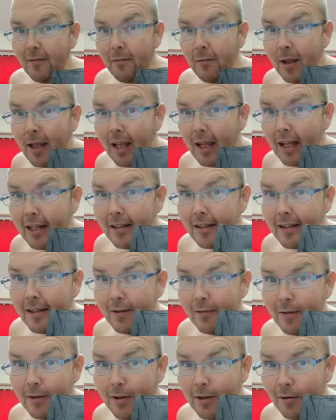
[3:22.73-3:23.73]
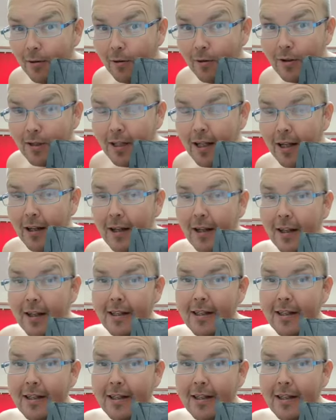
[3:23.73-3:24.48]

give me instant results.